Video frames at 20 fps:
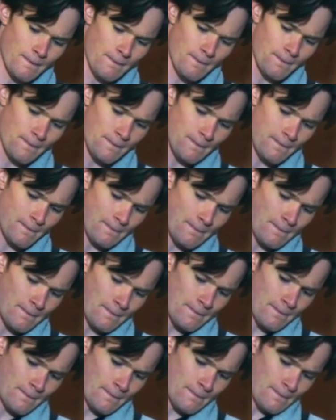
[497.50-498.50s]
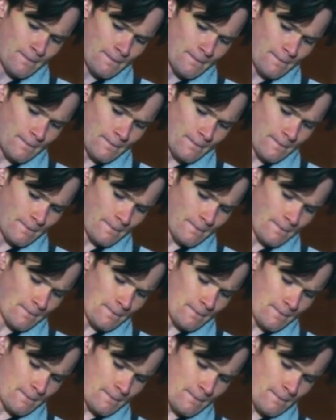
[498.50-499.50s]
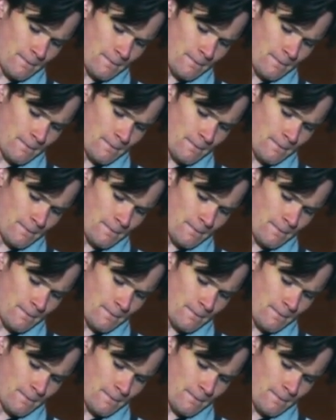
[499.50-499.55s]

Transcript: (no one is talking)